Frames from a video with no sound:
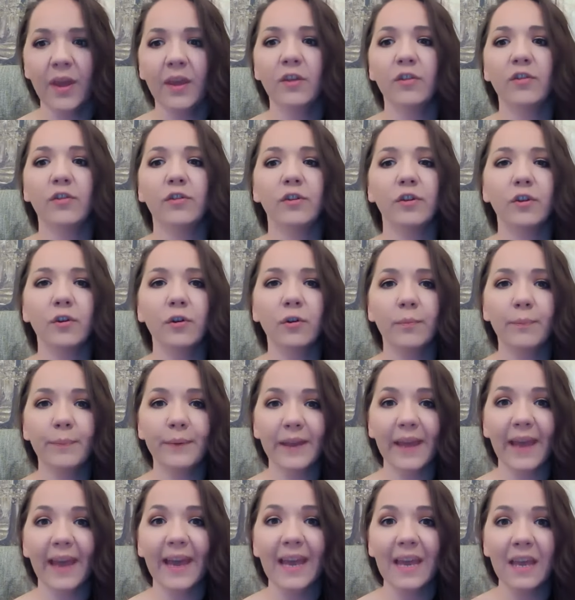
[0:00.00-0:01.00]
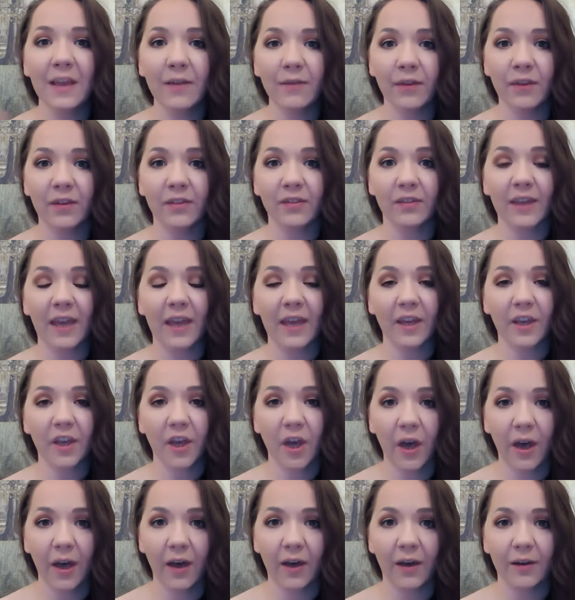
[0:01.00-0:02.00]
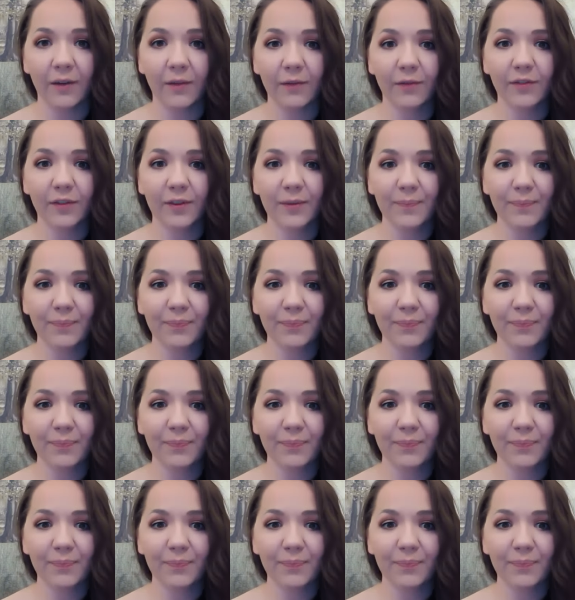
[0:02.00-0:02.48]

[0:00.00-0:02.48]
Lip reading: So your behaviors get curved.